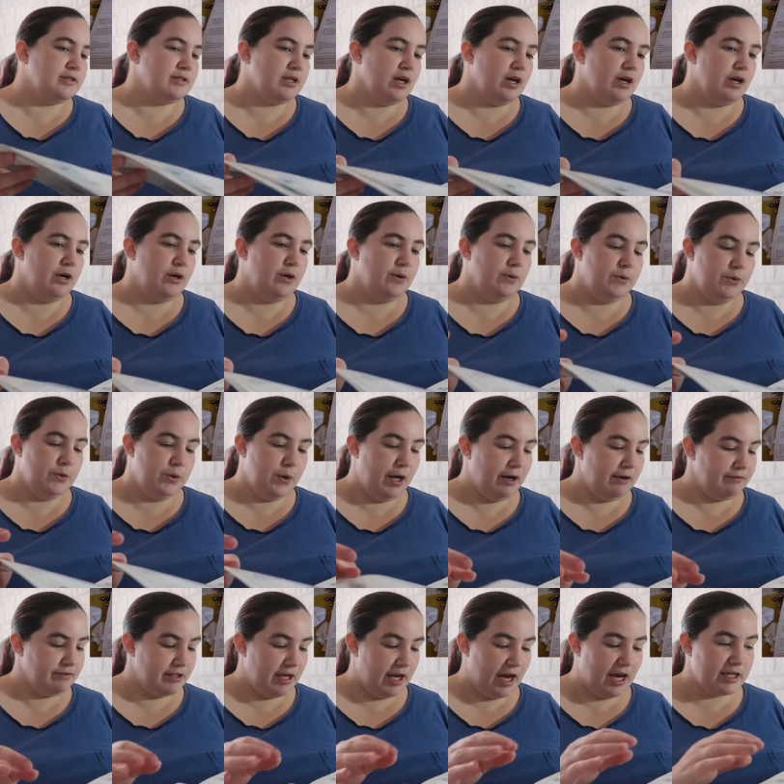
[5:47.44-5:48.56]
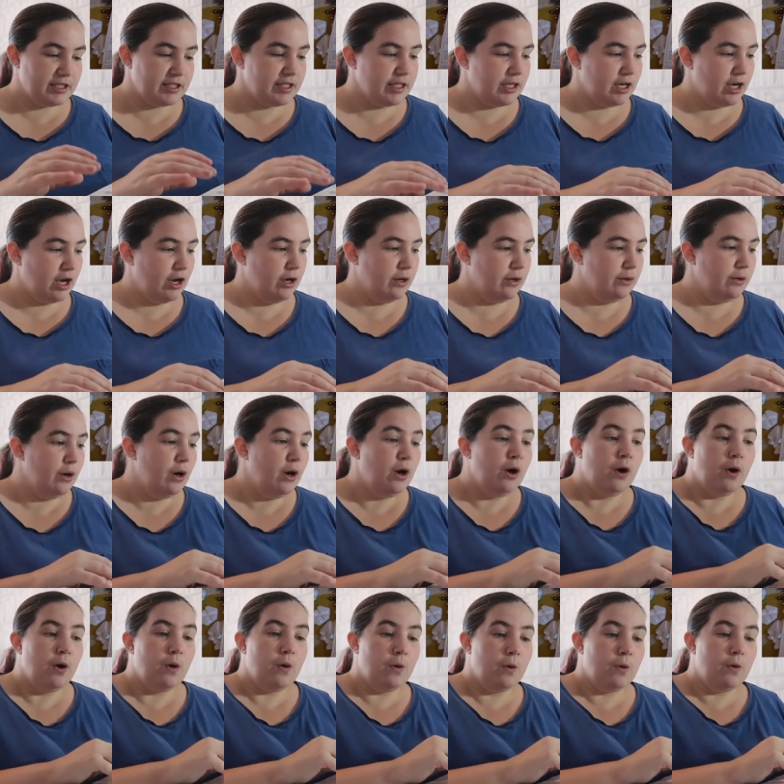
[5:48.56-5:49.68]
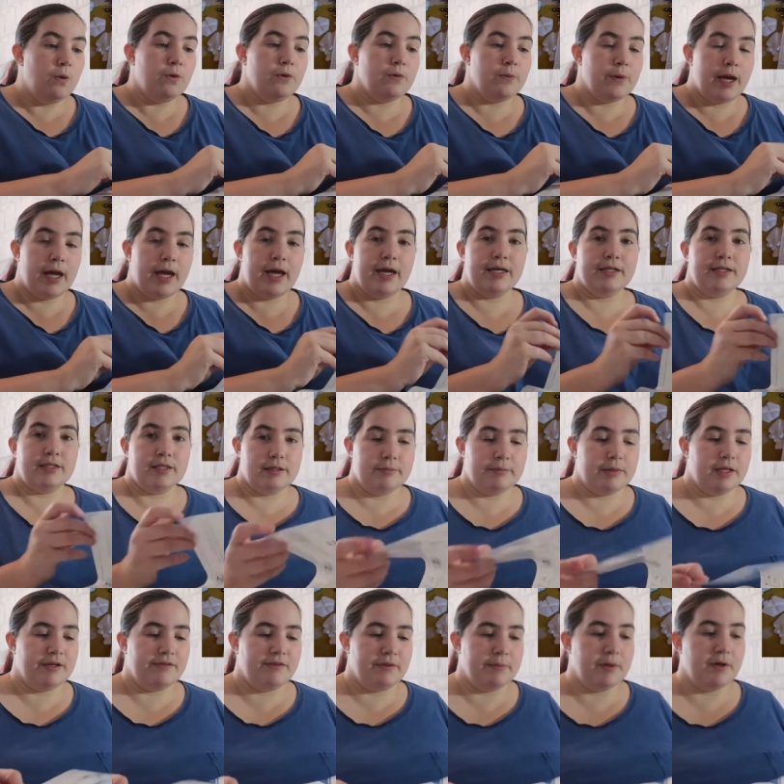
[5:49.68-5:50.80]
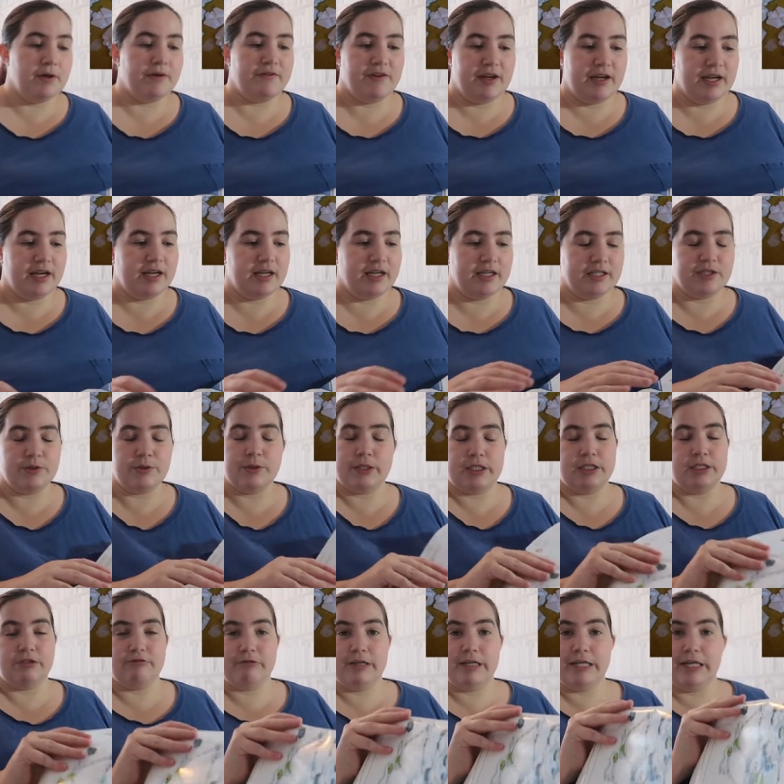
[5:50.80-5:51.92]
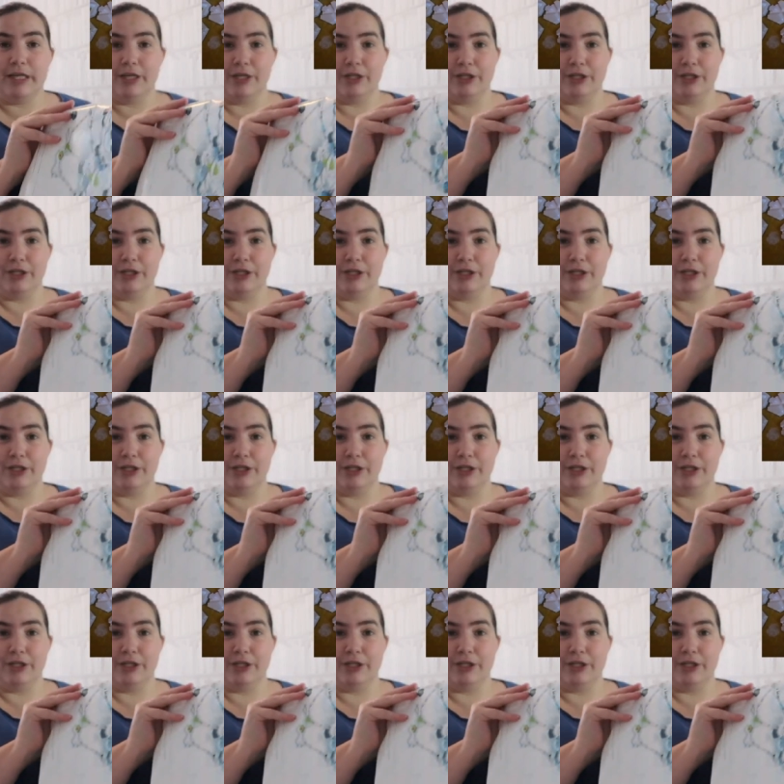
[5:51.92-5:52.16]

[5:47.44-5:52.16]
So you have to actually go all the way to the middle of the book for English, which is really